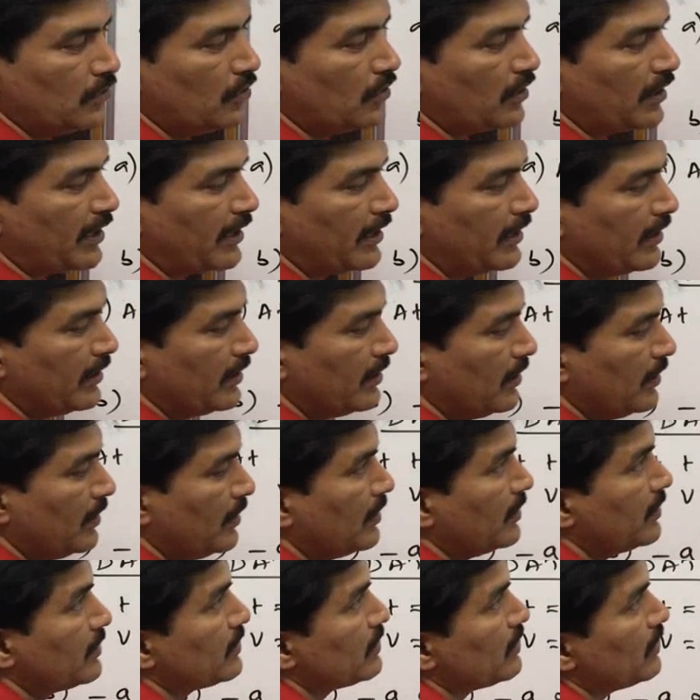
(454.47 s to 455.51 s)
Okay?
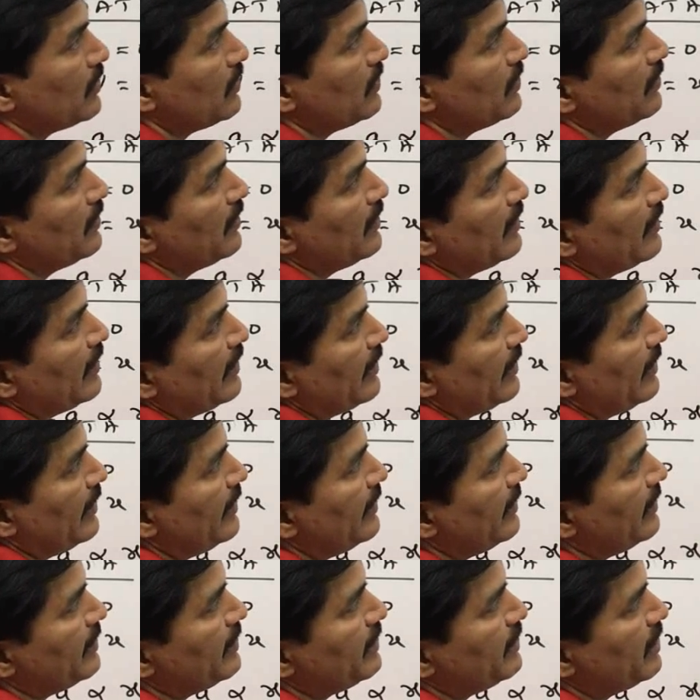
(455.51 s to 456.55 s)
So
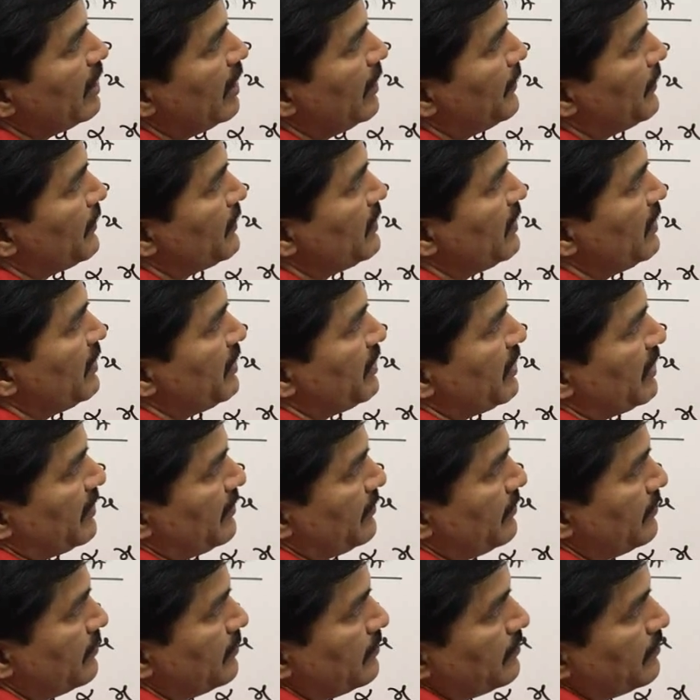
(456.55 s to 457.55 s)
initial position